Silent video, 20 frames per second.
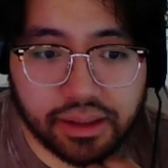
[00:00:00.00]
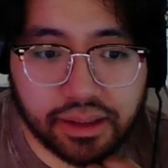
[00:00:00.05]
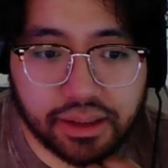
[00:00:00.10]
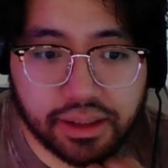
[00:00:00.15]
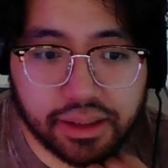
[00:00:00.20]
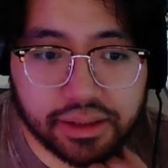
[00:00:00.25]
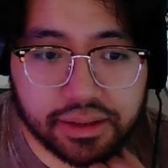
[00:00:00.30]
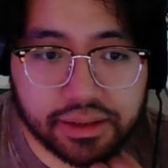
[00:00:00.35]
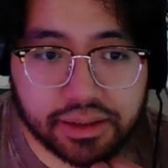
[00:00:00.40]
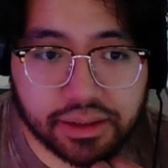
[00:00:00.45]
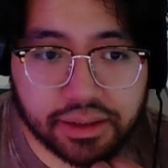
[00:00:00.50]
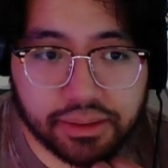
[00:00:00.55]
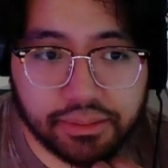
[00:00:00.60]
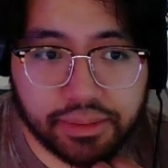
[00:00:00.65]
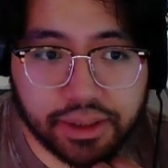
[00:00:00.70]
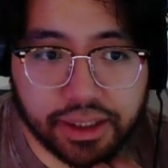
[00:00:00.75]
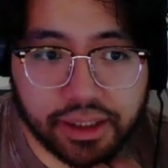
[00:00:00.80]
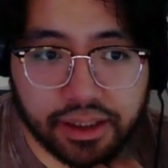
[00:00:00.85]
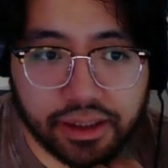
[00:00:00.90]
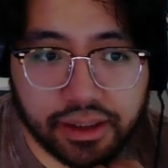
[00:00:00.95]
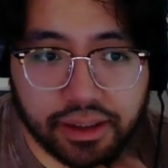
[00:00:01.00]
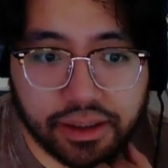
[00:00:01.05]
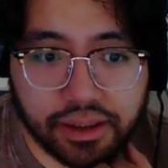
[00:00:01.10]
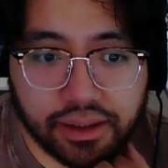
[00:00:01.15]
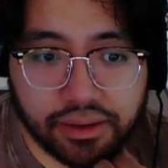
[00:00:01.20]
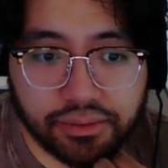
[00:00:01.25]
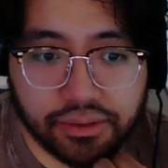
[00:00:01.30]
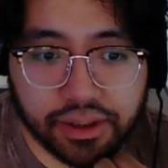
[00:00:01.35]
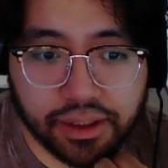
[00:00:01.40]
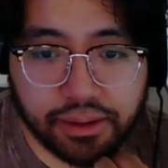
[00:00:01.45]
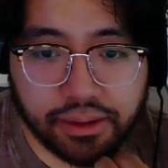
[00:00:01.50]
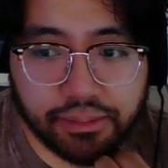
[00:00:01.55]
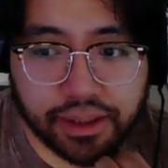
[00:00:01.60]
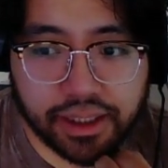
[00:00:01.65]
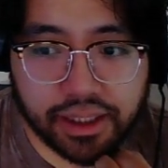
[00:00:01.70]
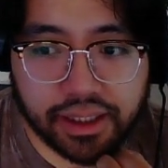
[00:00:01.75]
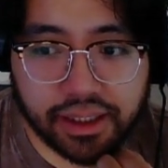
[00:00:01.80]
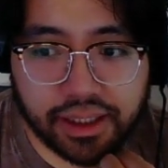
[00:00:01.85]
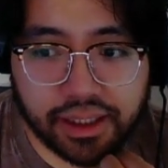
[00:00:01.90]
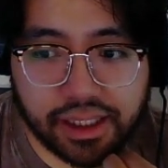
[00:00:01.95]
It's gonna be really
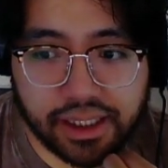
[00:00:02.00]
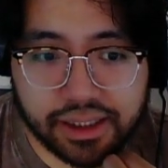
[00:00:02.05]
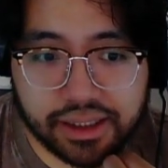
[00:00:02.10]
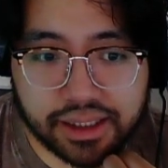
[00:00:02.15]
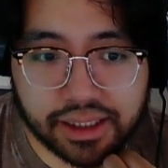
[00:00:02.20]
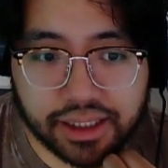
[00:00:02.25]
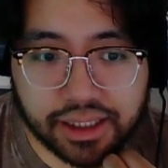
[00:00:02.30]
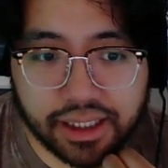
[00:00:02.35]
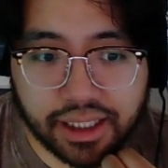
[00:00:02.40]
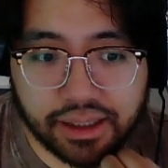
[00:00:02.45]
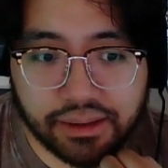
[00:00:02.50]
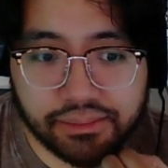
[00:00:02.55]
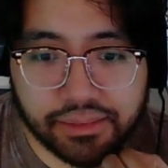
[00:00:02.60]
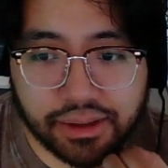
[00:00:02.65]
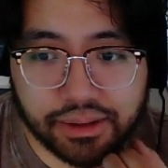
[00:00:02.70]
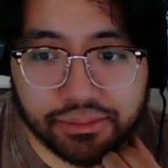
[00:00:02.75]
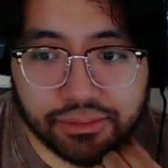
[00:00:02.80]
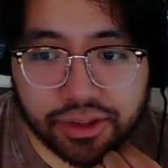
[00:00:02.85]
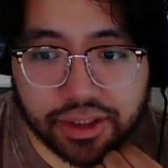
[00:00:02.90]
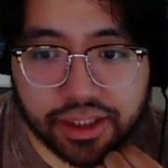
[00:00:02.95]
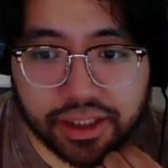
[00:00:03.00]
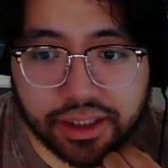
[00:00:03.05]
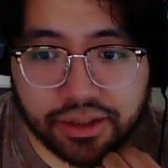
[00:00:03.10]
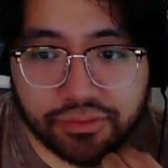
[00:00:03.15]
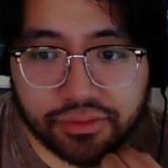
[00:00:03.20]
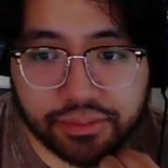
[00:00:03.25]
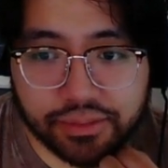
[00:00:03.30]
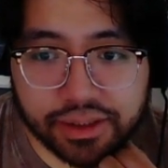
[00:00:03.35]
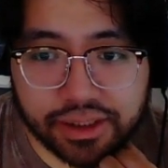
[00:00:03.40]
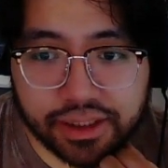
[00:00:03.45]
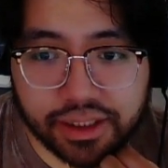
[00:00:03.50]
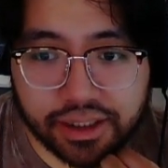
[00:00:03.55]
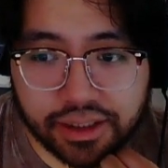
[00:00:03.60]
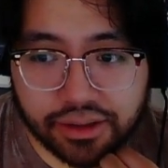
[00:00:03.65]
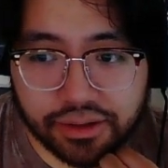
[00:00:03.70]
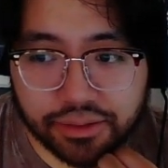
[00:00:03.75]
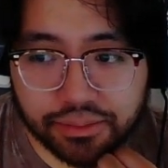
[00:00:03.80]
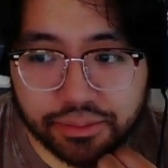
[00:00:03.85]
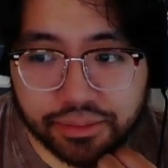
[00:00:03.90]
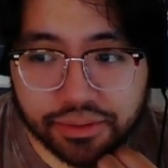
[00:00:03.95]
big. He's gonna gain memory from his
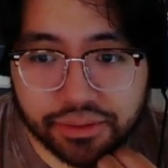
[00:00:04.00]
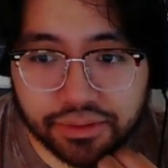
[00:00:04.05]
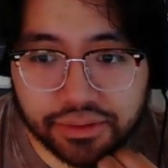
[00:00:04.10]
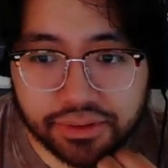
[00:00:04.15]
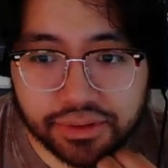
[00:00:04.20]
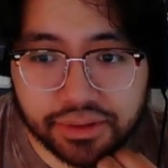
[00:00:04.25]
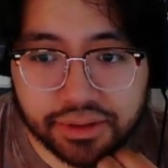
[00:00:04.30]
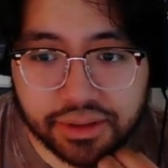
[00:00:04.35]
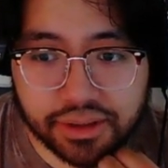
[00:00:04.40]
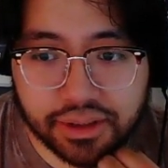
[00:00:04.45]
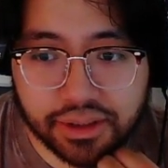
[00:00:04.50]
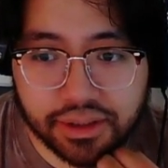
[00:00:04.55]
inheritables.